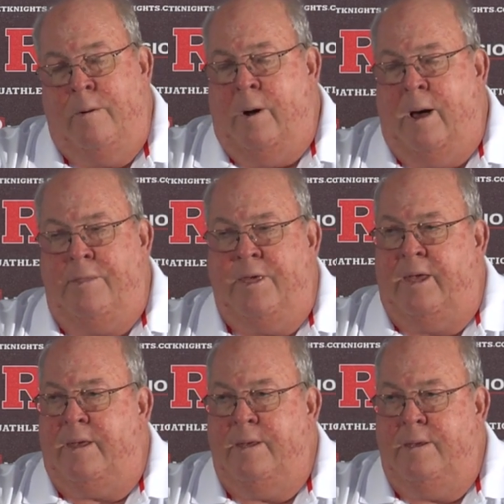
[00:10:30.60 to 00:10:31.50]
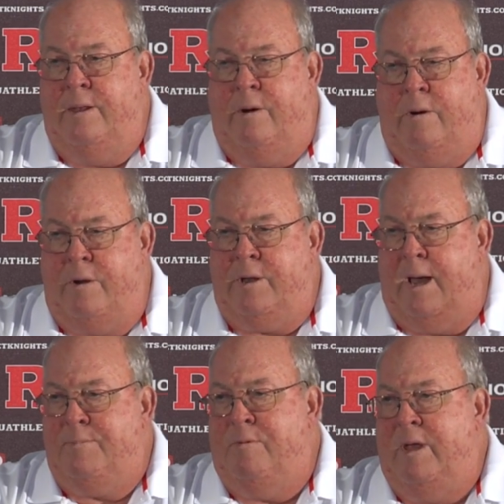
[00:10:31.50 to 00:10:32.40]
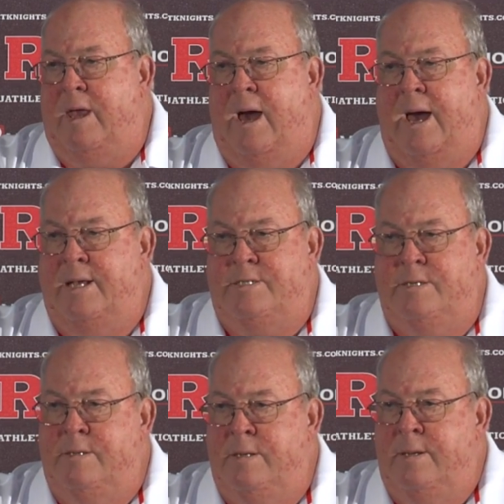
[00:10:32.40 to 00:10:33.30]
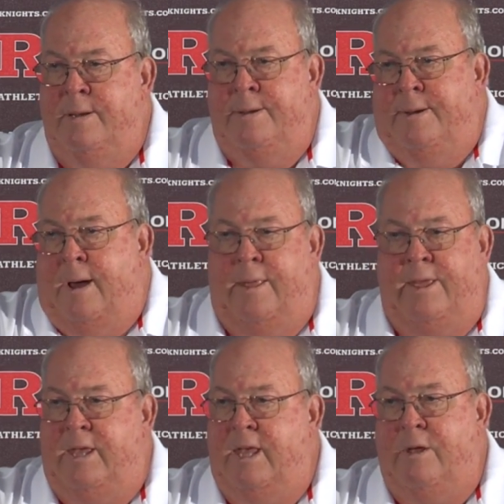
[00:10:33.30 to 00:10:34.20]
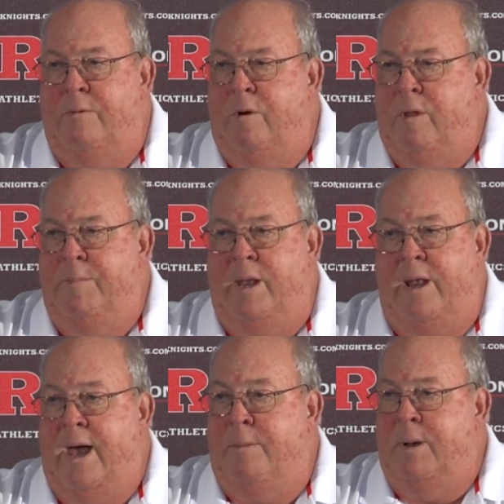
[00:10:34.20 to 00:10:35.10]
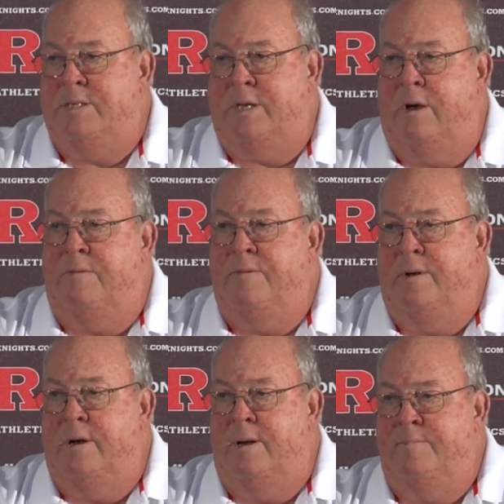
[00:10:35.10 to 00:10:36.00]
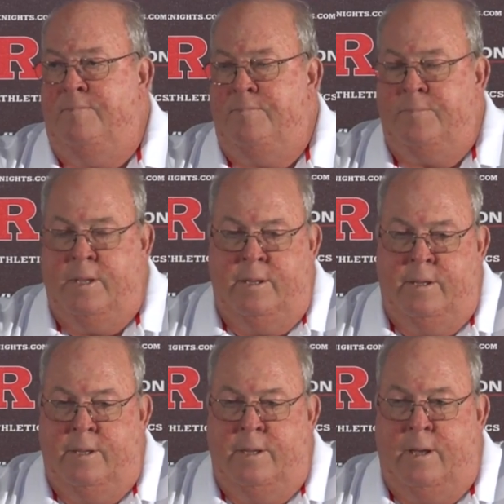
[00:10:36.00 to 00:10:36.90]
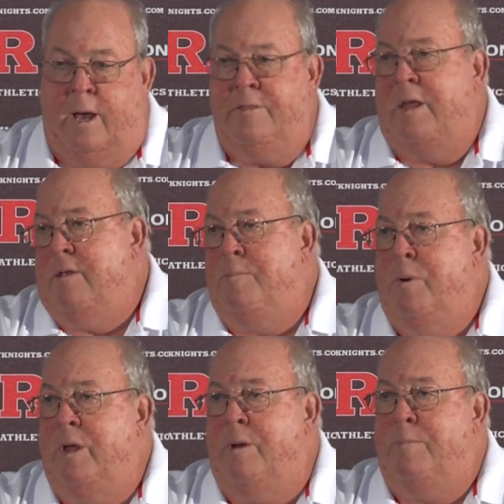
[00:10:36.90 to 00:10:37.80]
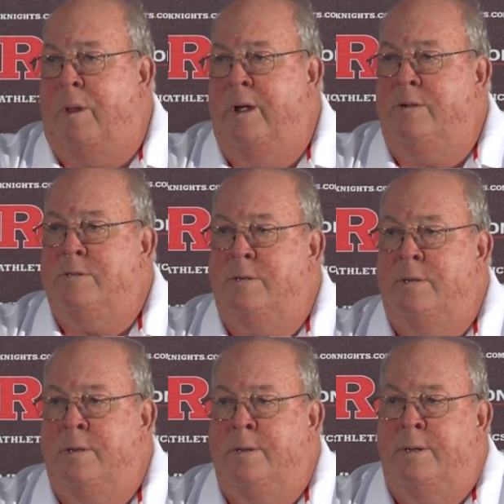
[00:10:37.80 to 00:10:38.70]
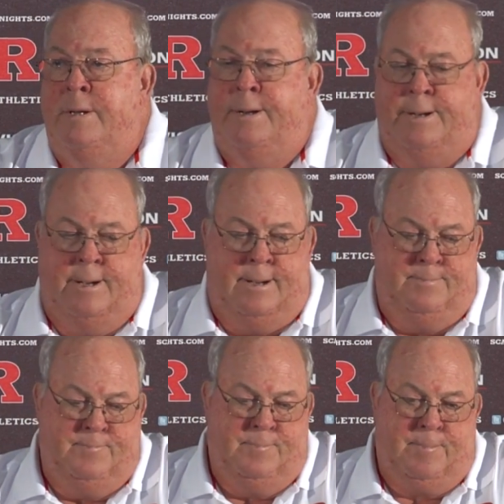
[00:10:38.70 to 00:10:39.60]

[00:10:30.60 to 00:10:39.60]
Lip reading: Well, I think, you know, our top three guys, I think you can roll them in and out myself. I think they're pretty good players. You